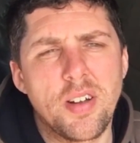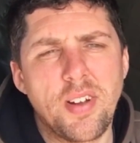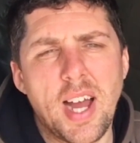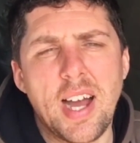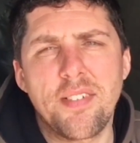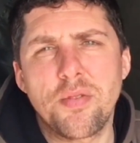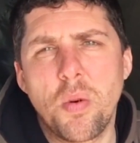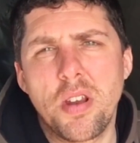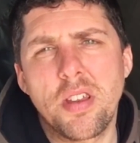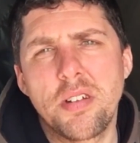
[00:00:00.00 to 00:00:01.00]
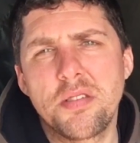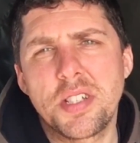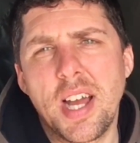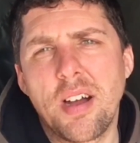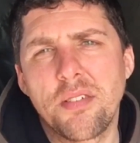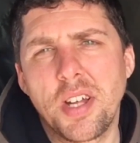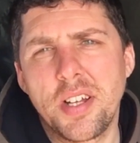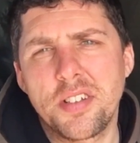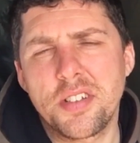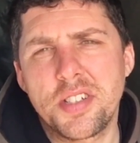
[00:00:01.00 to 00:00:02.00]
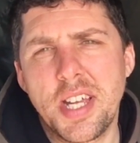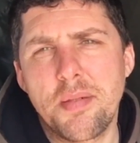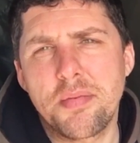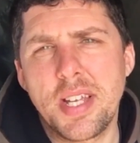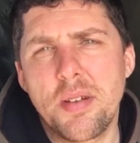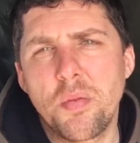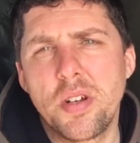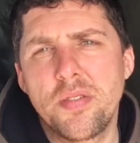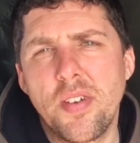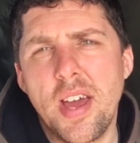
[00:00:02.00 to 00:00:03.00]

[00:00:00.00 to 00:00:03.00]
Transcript: I've halved one of those down and just tipped it with